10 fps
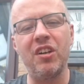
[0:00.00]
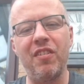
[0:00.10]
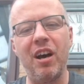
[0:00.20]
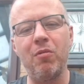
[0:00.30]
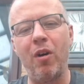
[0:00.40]
of
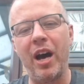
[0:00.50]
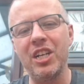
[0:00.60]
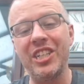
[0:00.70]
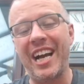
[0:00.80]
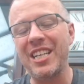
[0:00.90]
uh, Ryan
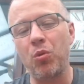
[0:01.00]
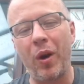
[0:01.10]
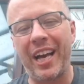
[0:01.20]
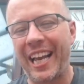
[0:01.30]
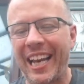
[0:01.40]
Jack is
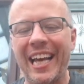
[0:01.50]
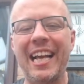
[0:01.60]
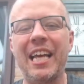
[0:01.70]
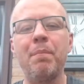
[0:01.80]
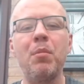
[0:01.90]
quite
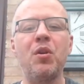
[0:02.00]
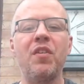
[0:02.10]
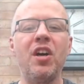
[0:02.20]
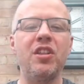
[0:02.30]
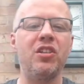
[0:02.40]
clearly a move
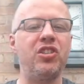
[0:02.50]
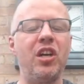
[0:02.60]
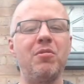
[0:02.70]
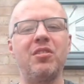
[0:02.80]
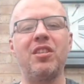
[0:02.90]
that
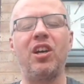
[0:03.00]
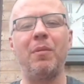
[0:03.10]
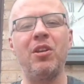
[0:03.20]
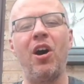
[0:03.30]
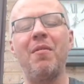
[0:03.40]
shows the club
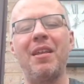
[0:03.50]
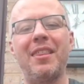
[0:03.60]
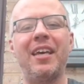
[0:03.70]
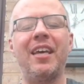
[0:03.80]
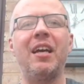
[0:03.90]
are not only
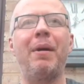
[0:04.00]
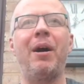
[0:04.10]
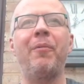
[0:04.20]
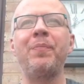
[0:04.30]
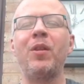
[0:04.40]
thinking
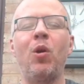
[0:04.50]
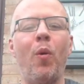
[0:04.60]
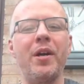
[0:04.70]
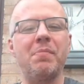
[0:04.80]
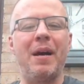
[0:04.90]
about
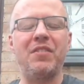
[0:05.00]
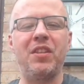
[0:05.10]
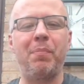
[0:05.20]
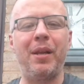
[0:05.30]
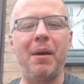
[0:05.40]
what is best for
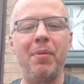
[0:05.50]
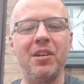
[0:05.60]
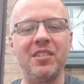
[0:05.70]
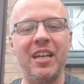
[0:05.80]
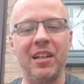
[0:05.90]
the player
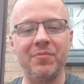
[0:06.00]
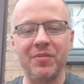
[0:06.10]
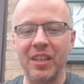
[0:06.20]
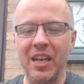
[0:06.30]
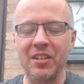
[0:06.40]
personnel
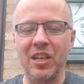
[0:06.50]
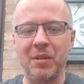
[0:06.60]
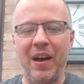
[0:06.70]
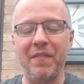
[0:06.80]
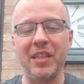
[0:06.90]
in terms
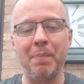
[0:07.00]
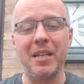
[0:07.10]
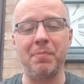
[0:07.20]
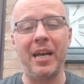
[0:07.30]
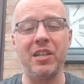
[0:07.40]
of having the
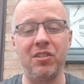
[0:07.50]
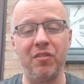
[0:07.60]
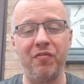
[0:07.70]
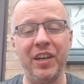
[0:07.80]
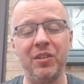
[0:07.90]
best players on the
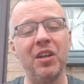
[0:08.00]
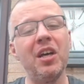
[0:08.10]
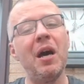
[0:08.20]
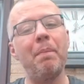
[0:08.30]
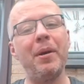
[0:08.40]
field,
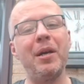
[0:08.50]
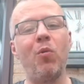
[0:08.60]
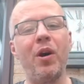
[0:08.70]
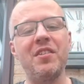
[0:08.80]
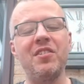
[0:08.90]
but
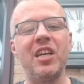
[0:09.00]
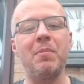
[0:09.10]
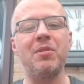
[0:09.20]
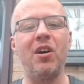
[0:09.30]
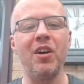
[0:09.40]
what is in
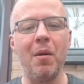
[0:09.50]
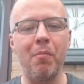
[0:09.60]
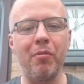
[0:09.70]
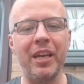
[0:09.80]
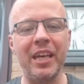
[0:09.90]
terms of
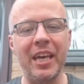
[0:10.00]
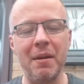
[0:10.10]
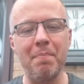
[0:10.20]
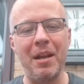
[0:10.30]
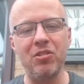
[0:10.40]
bringing
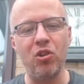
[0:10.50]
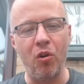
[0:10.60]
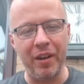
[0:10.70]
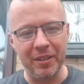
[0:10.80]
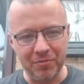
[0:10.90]
in,
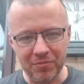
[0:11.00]
mentoring,